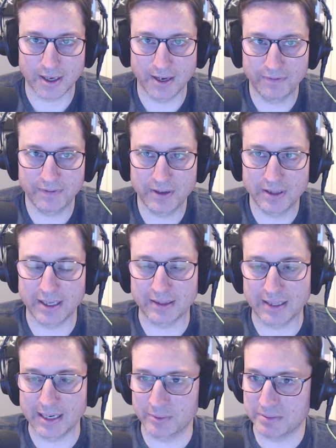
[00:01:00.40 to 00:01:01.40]
felt like
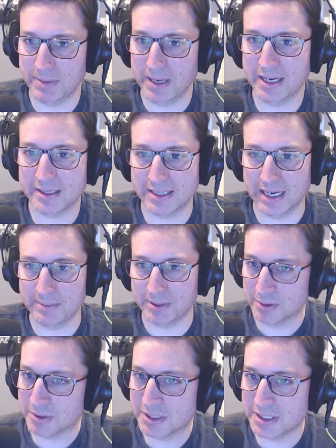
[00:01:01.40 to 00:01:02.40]
that was backstabby.
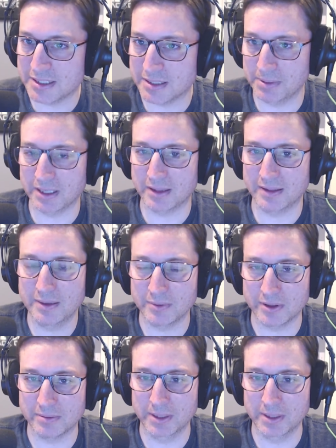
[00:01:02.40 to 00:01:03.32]
Loyalty's a big thing with me.